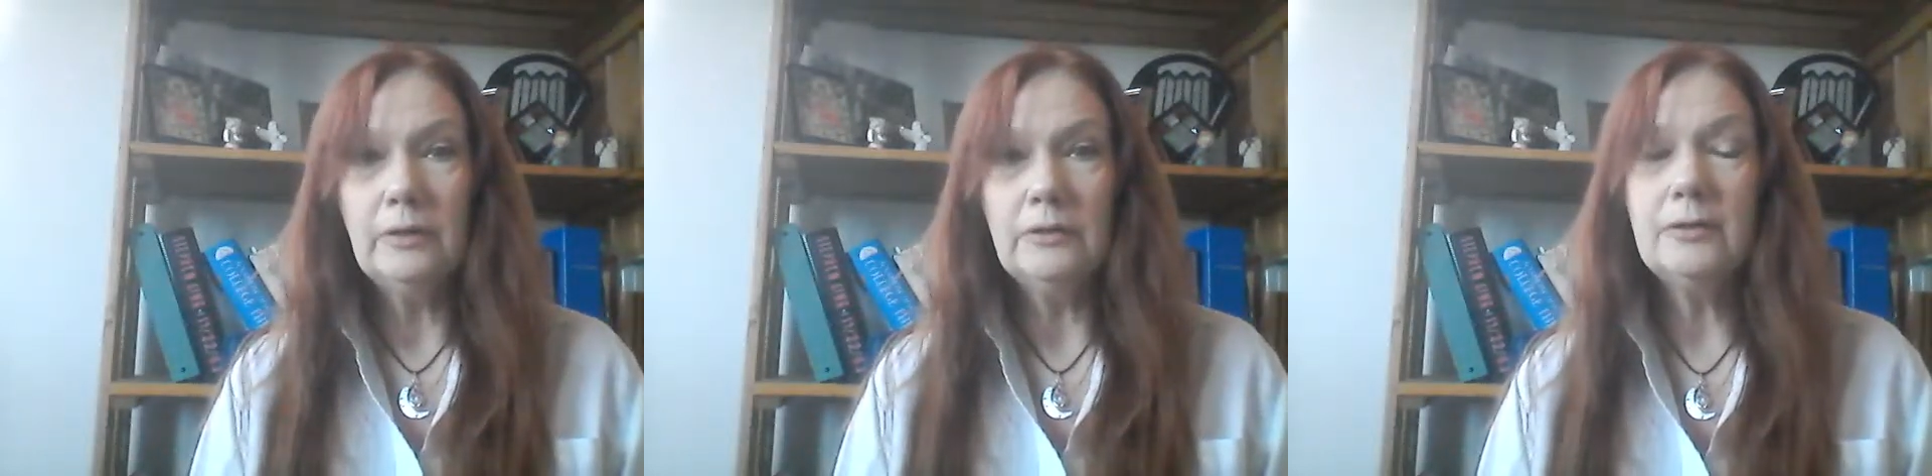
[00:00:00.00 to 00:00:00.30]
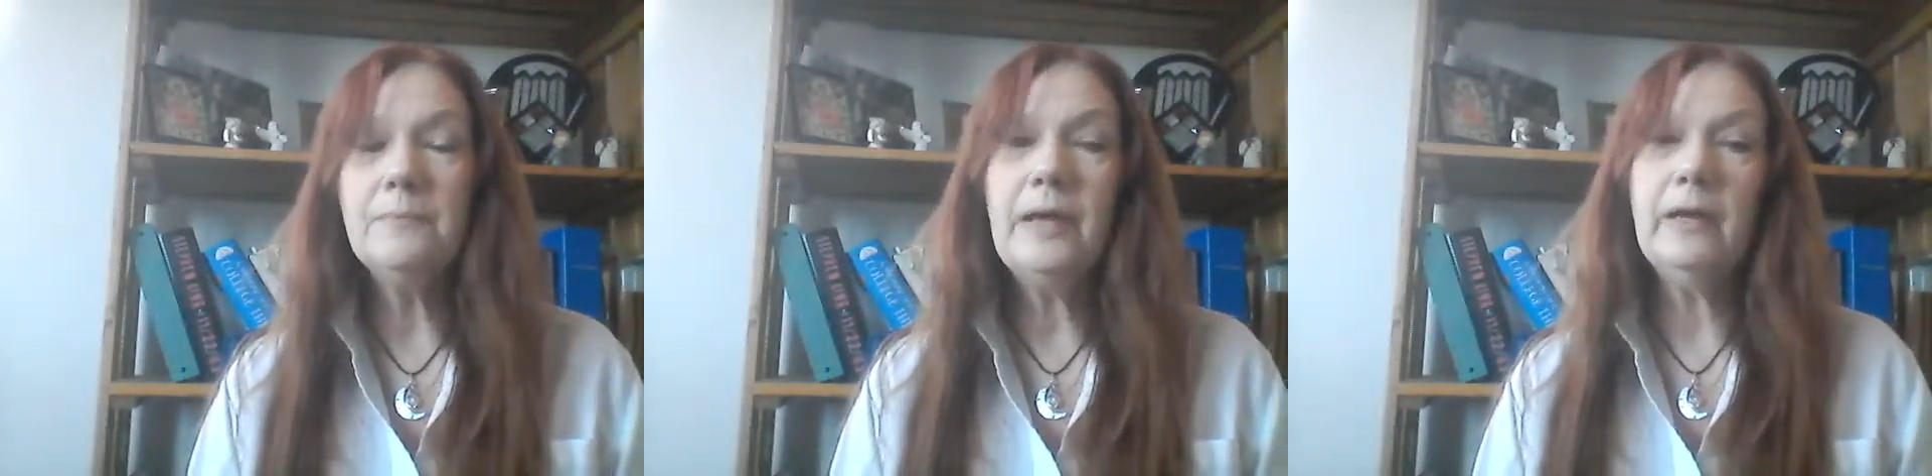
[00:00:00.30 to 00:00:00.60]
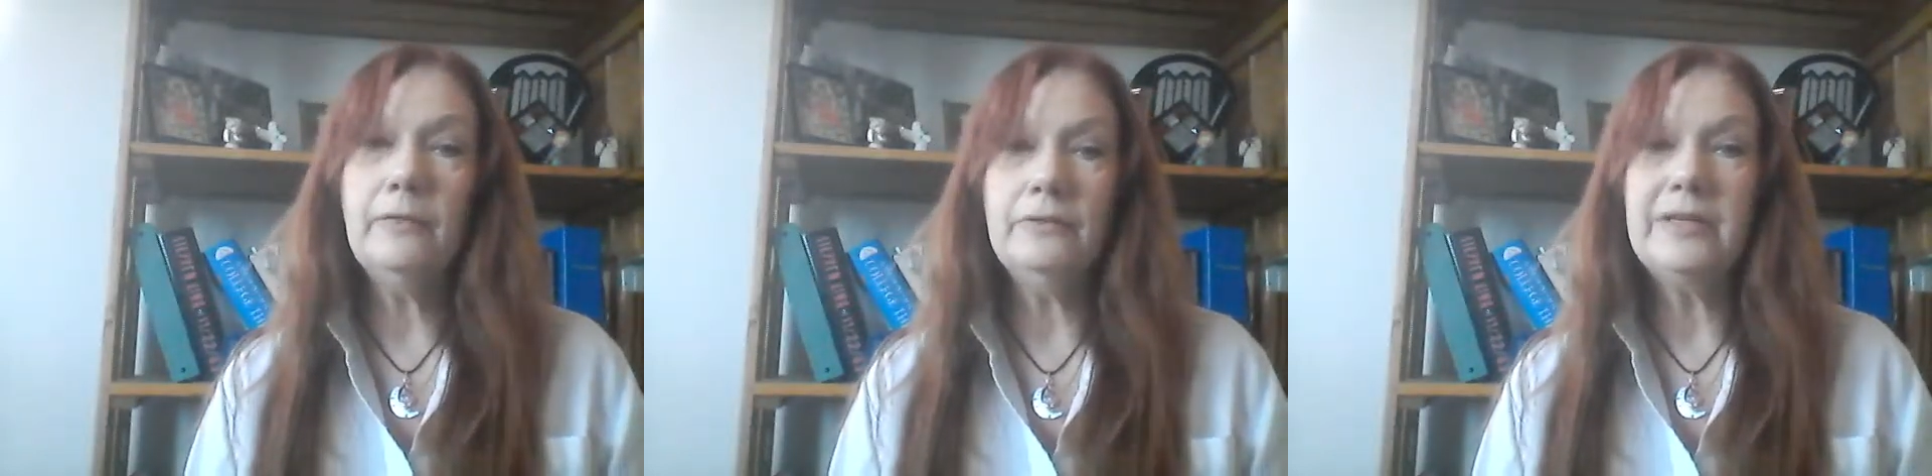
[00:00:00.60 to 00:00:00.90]
to make
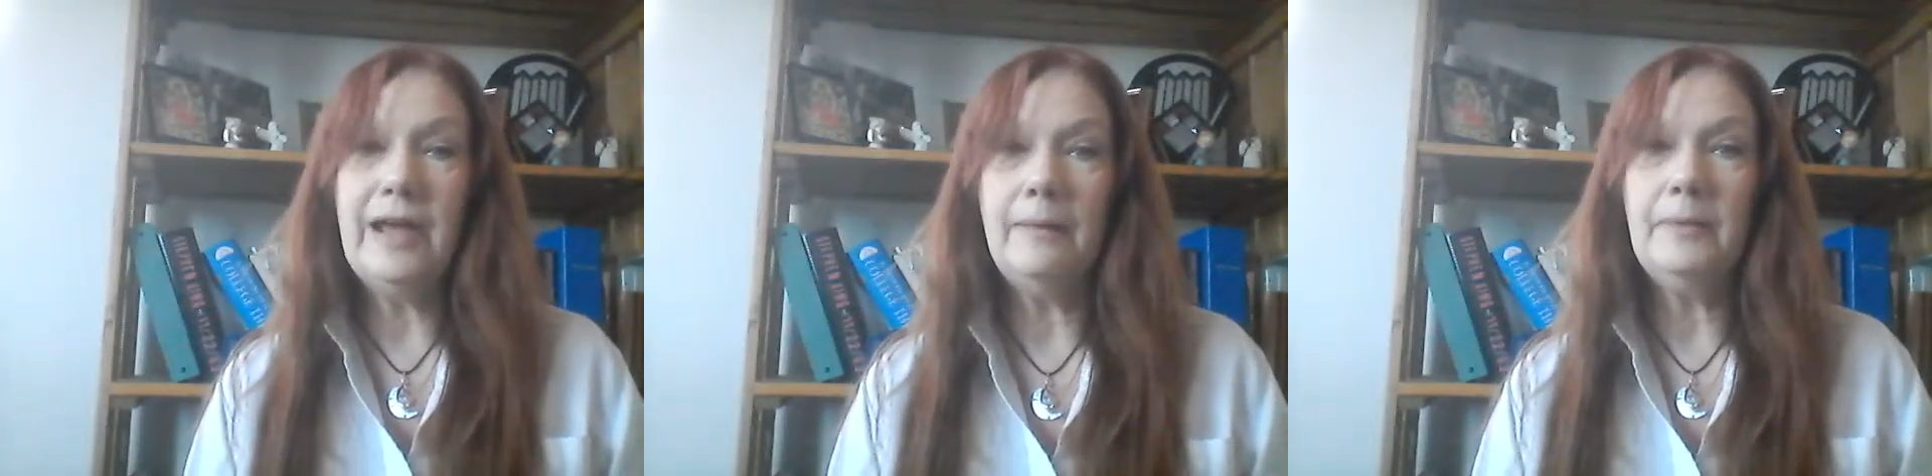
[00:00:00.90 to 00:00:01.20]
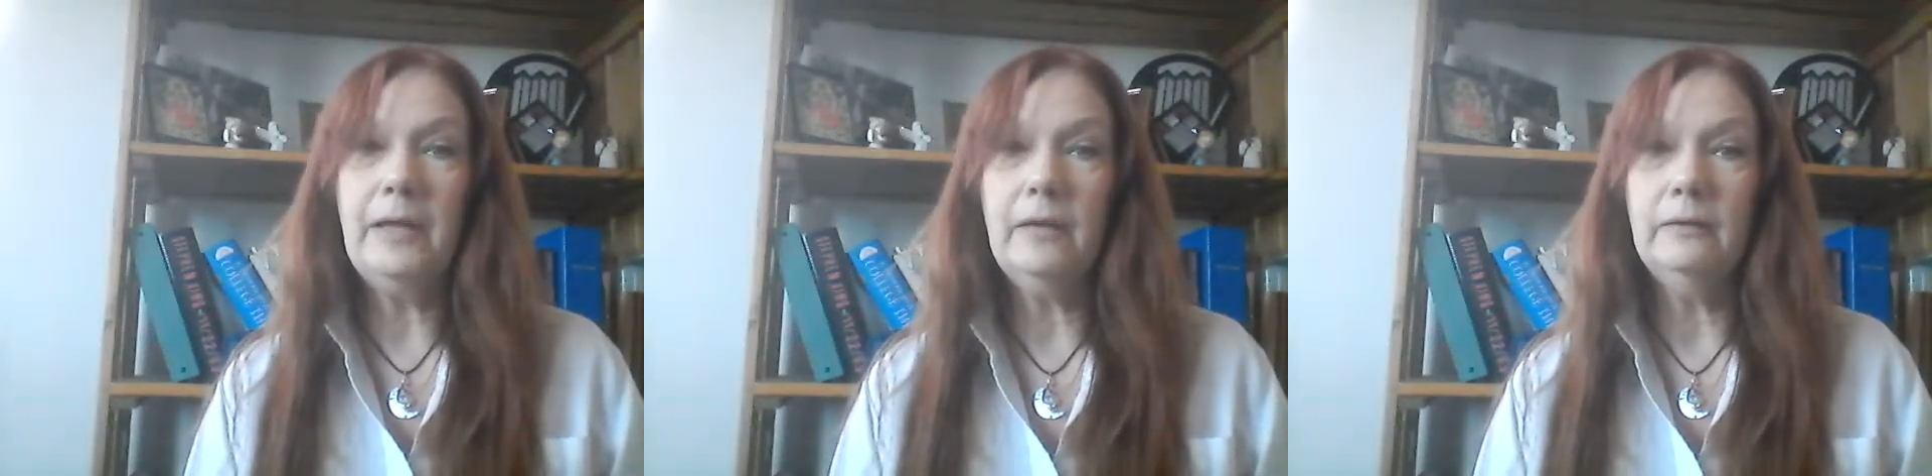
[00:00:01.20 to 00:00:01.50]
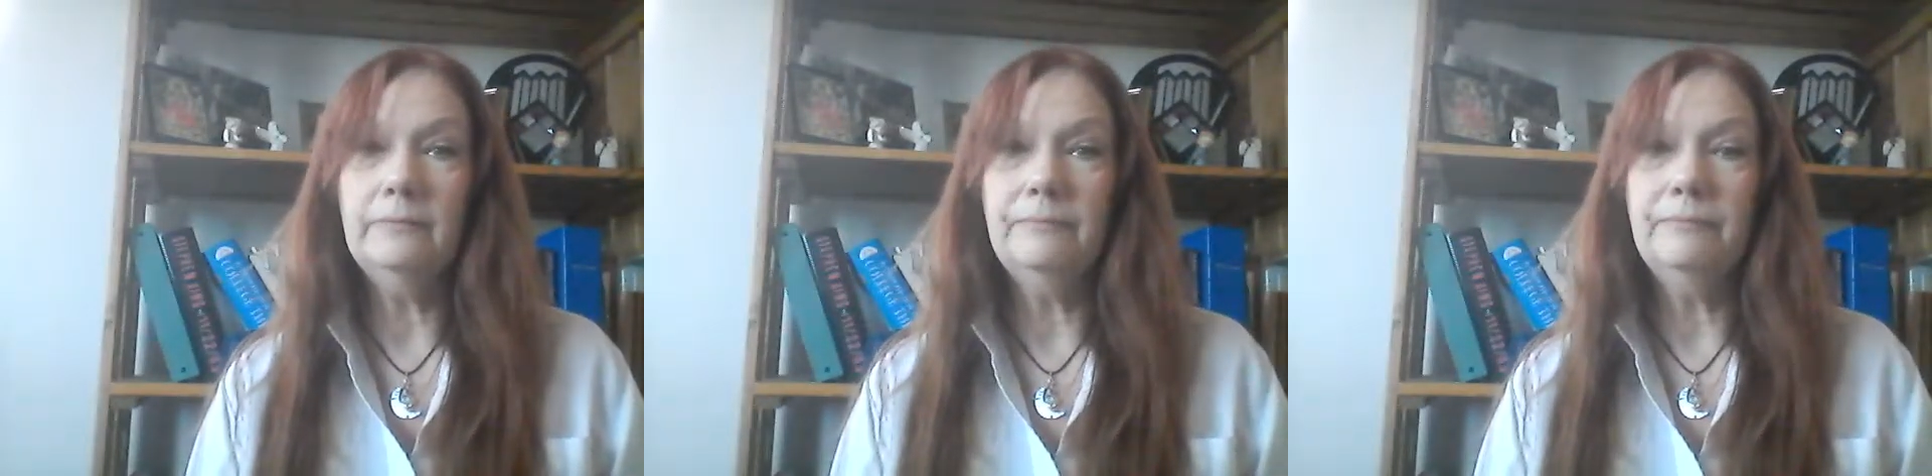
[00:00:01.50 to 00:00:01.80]
others happy.
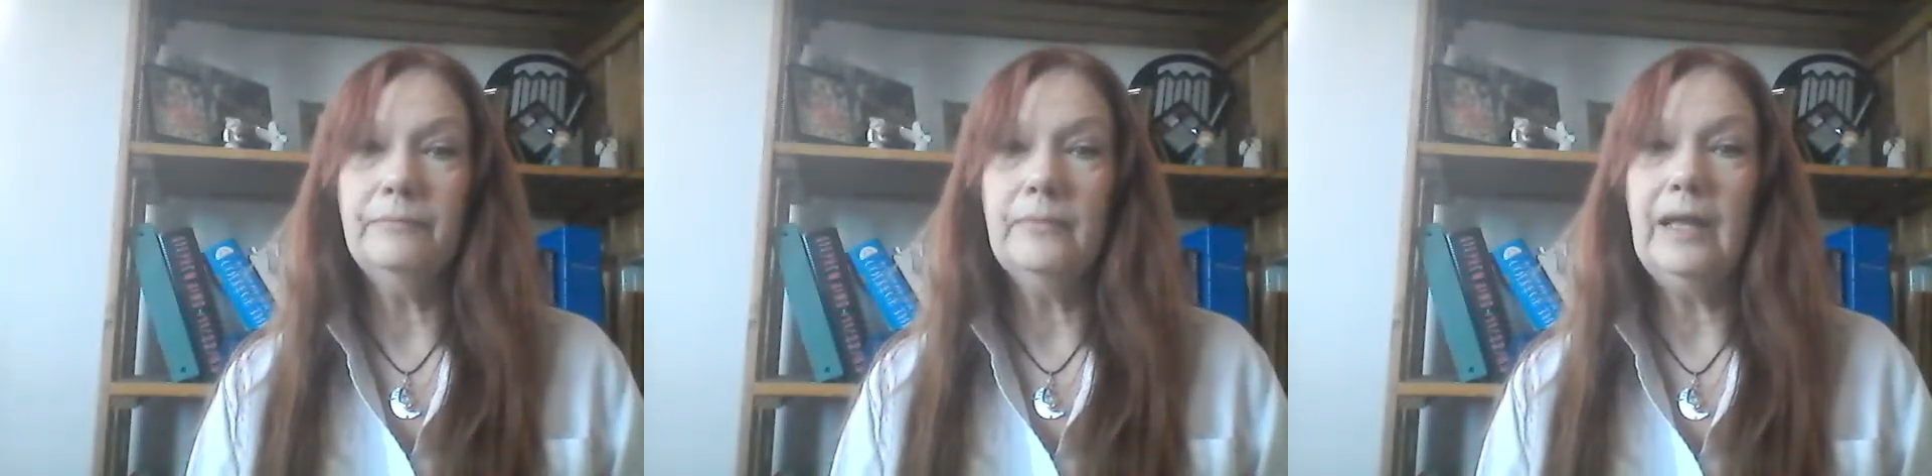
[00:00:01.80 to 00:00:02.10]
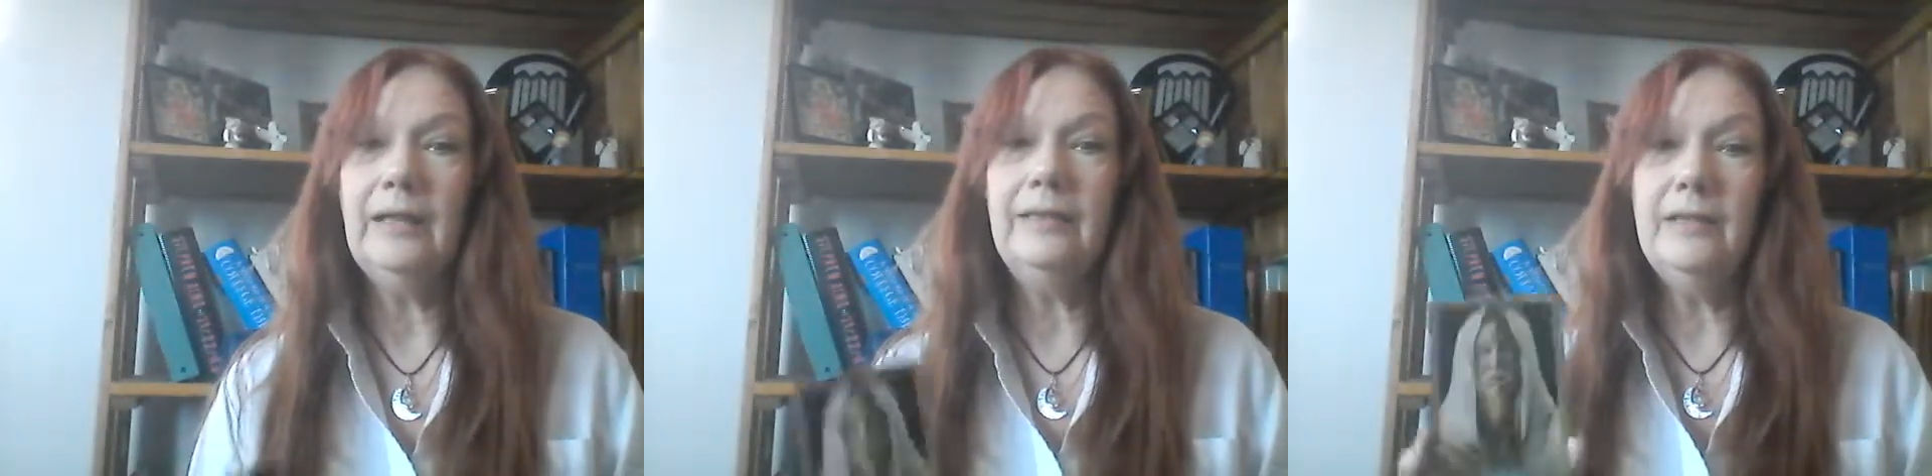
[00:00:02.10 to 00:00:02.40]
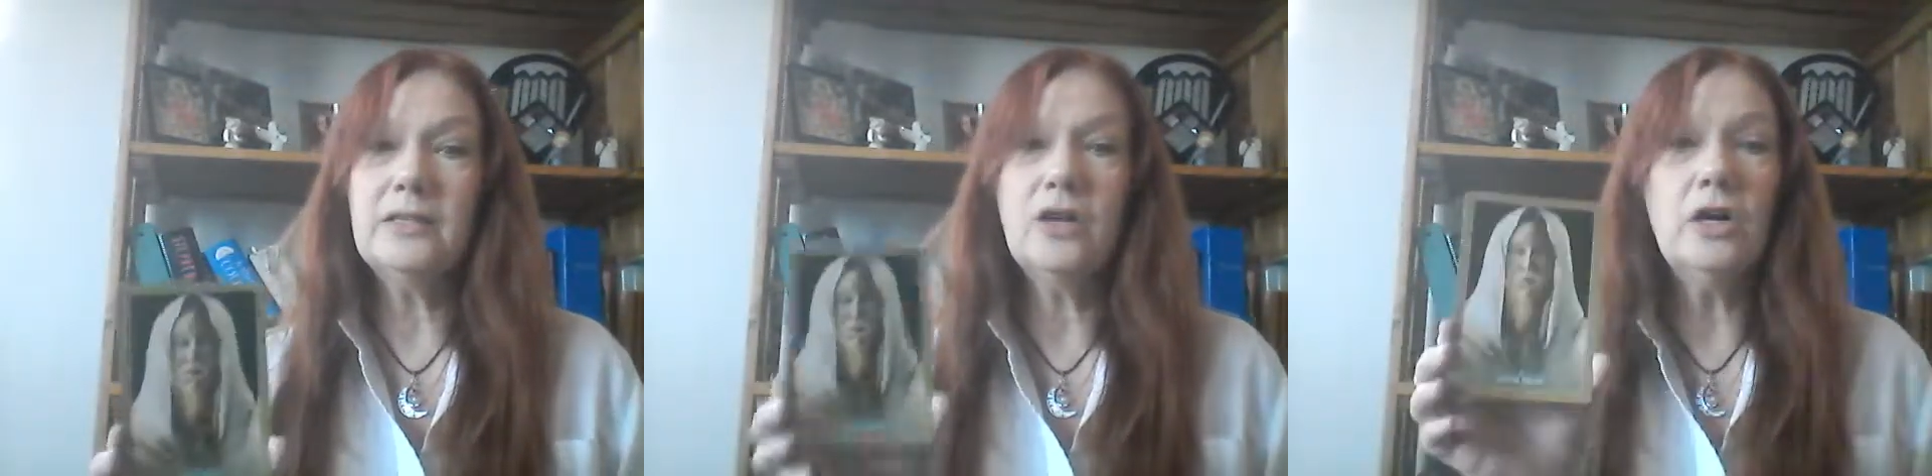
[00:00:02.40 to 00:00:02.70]
This